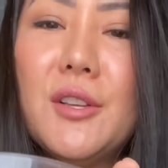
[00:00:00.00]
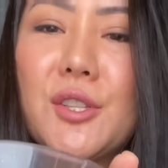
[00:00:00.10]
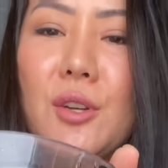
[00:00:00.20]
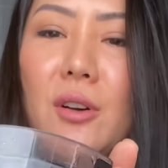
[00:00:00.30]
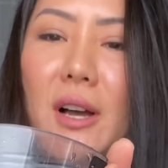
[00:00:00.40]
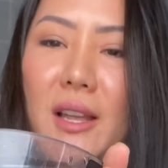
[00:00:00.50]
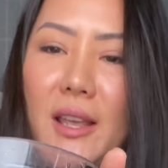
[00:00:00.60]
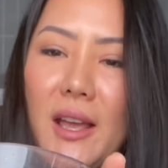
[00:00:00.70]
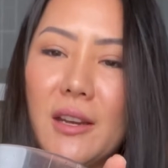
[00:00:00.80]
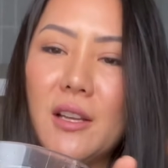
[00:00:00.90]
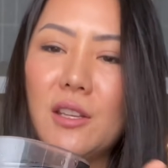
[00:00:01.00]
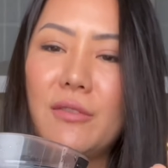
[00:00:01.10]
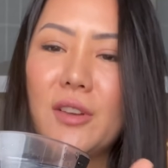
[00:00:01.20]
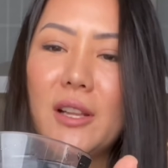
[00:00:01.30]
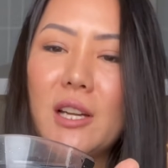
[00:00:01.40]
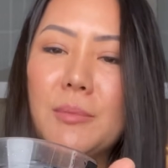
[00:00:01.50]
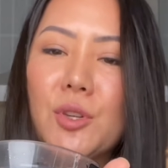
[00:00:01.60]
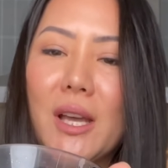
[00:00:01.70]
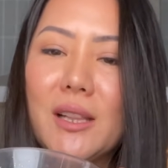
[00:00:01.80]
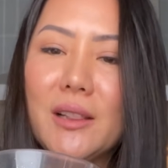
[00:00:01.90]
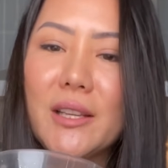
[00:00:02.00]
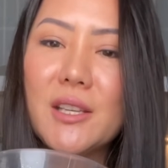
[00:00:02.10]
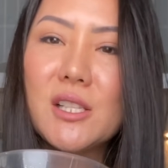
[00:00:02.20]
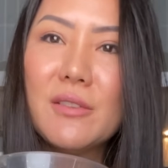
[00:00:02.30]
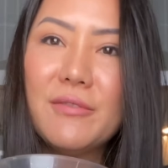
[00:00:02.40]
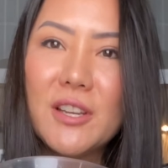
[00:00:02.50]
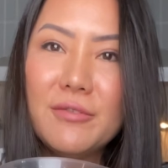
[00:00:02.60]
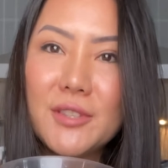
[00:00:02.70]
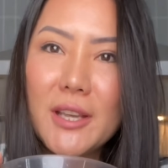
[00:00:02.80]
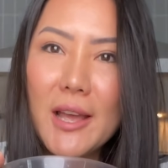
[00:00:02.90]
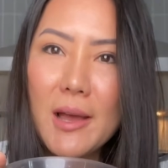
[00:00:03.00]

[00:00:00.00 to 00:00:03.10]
So again, you fill it up to at least 50